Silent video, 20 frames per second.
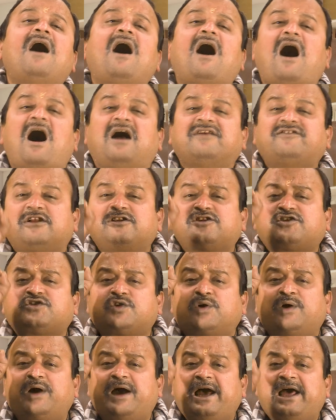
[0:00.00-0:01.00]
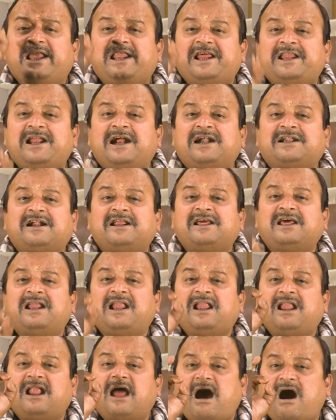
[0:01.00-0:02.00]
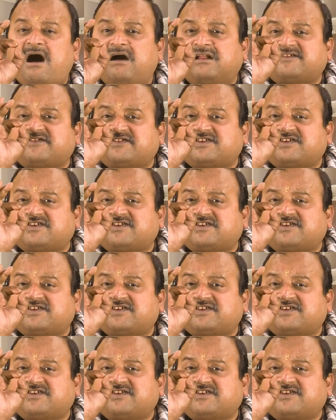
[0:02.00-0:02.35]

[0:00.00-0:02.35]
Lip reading: has also alienated a large